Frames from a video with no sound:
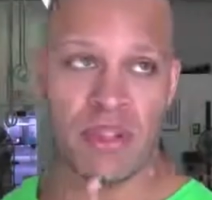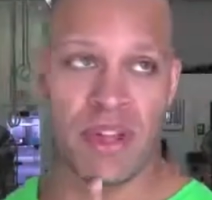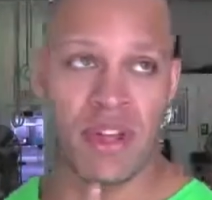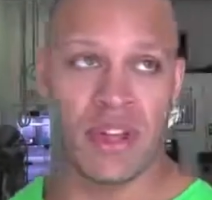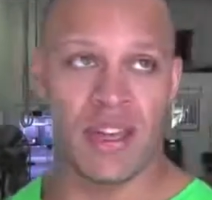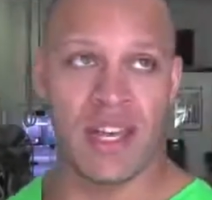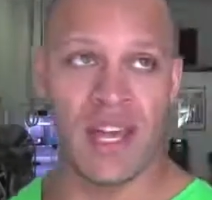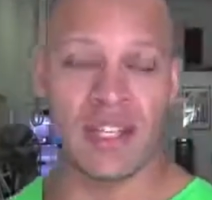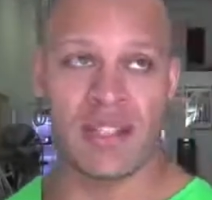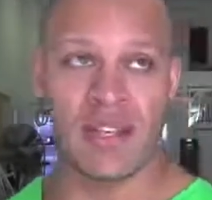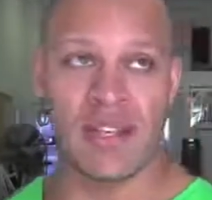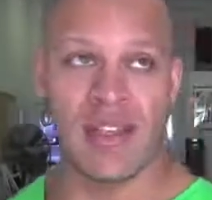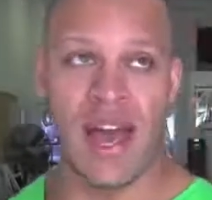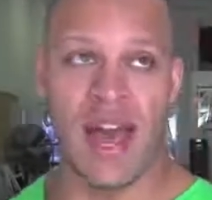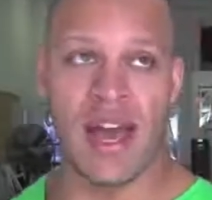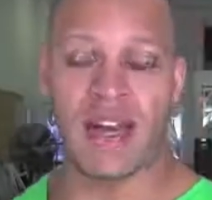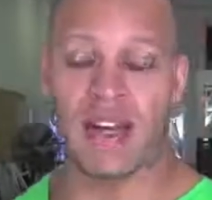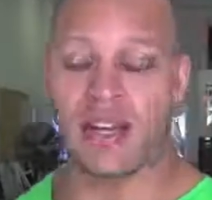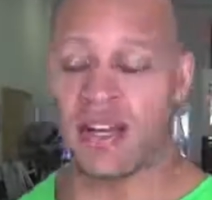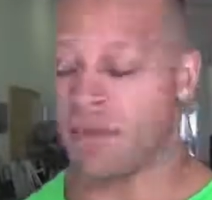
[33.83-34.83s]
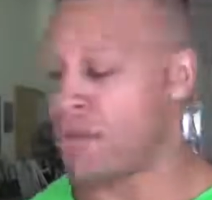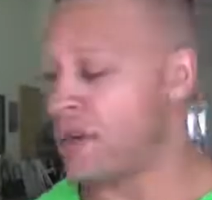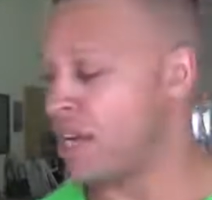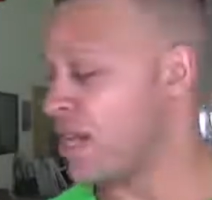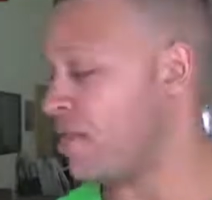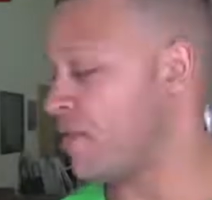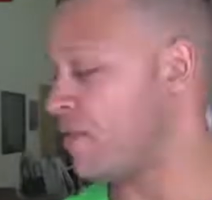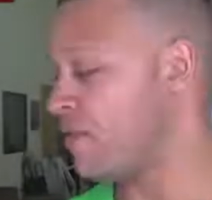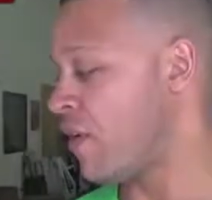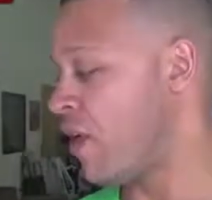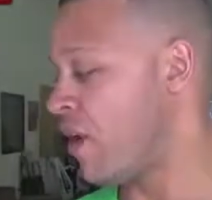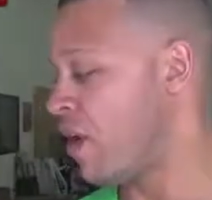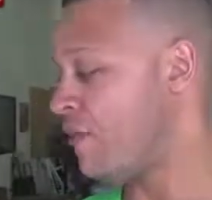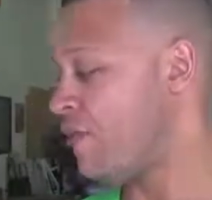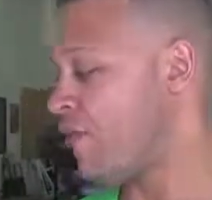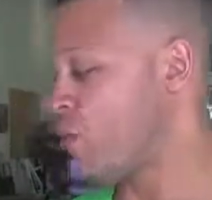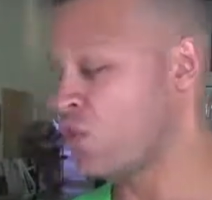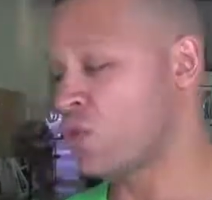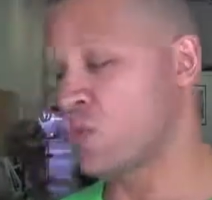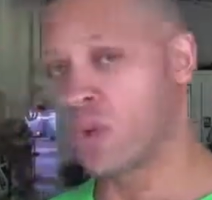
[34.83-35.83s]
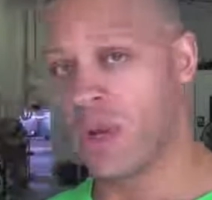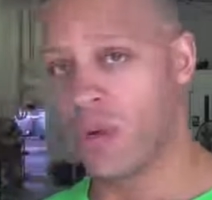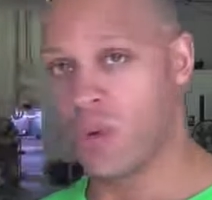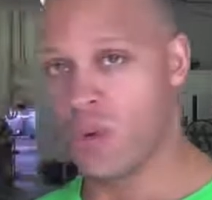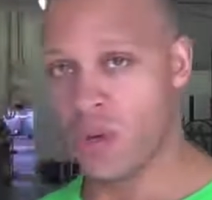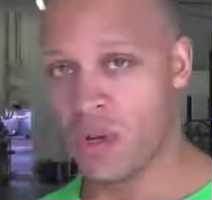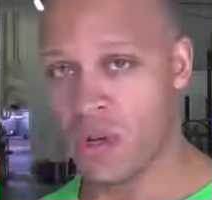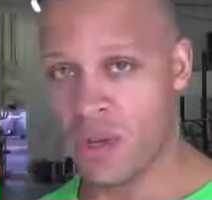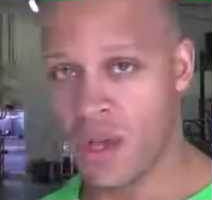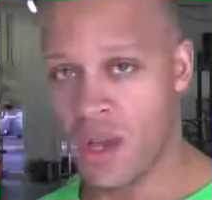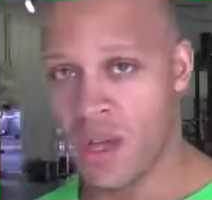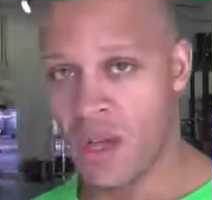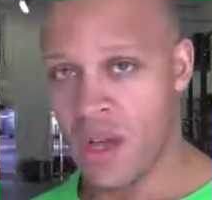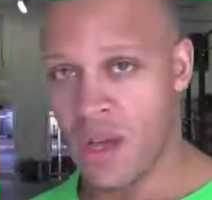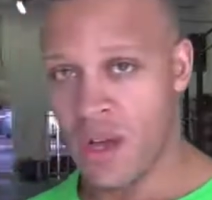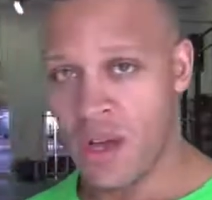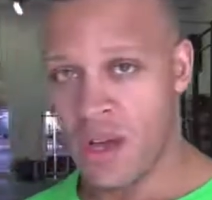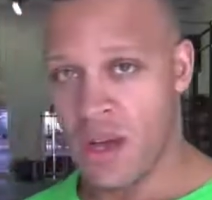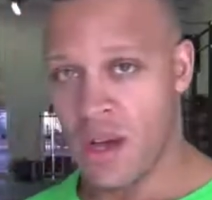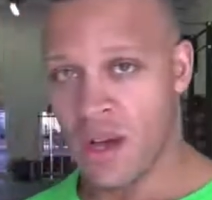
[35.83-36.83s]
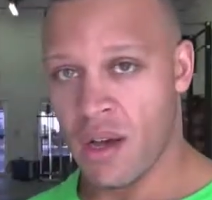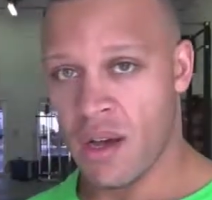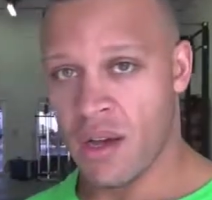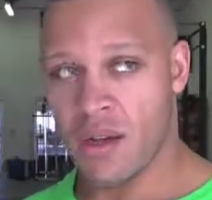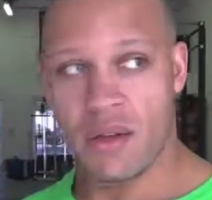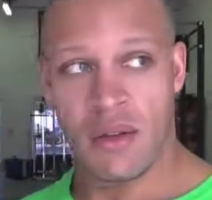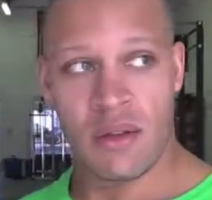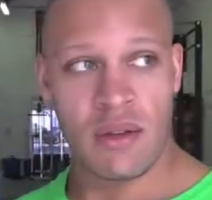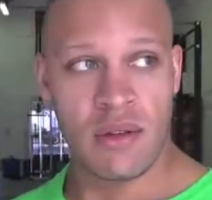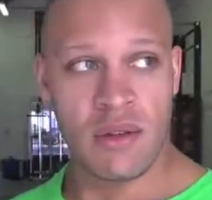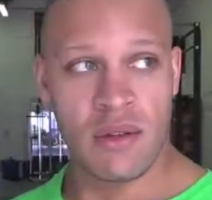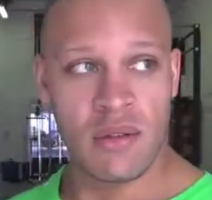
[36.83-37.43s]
I'll get to that in a minute. The very first one I want to